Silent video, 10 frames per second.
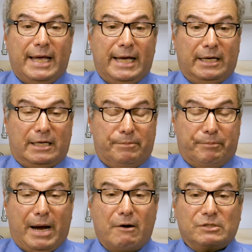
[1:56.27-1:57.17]
in
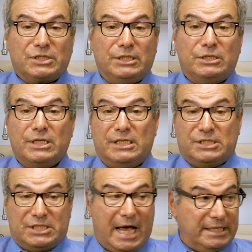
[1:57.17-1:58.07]
comparison to the
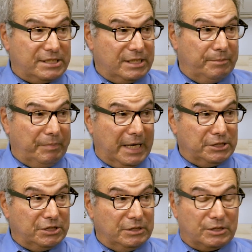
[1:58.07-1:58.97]
size of the
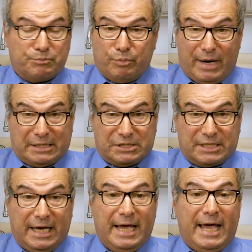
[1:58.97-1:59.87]
patient's
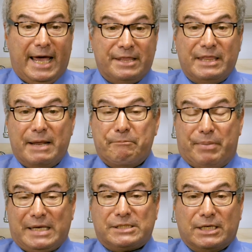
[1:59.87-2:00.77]
breast. And then
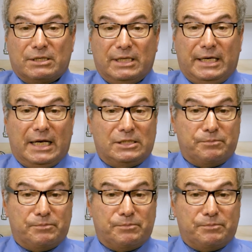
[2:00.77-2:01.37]
basically it's